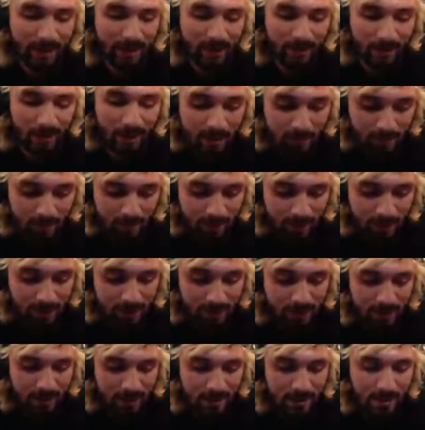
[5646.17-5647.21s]
a lot of money.
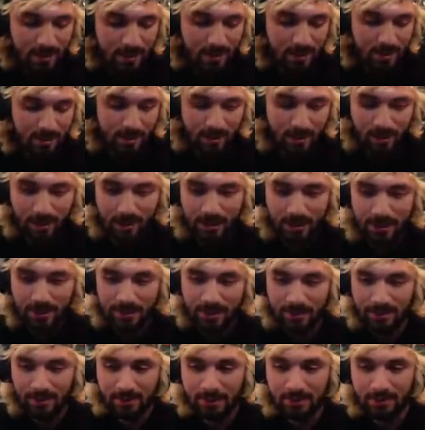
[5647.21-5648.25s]
Like
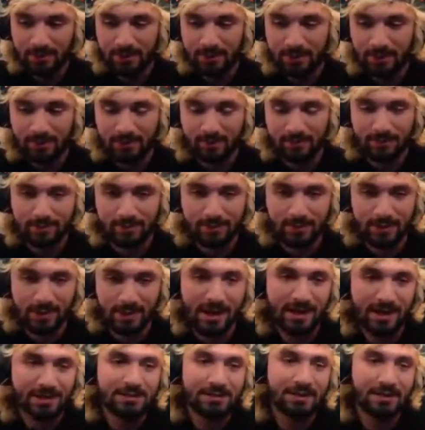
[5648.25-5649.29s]

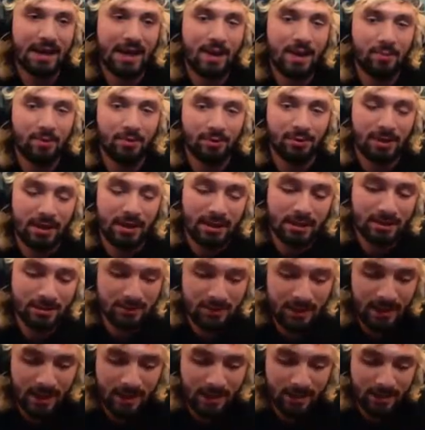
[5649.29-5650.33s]
yeah, it's a gamble. Like you
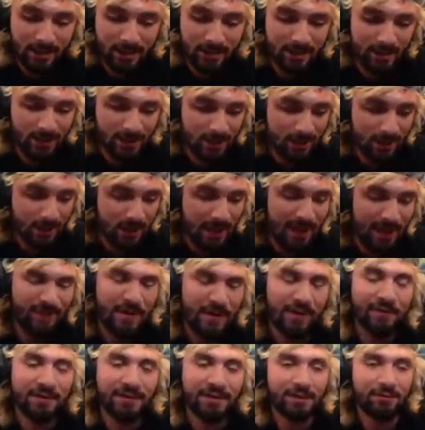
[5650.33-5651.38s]
gotta if
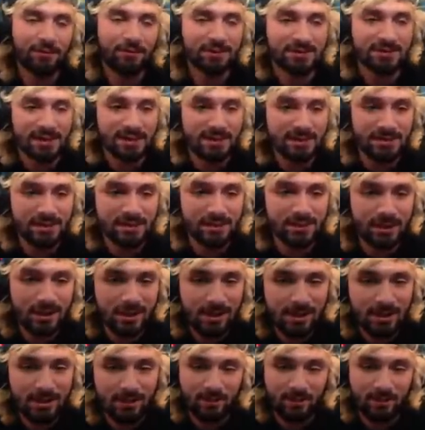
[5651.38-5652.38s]
everything was easy to get, it'd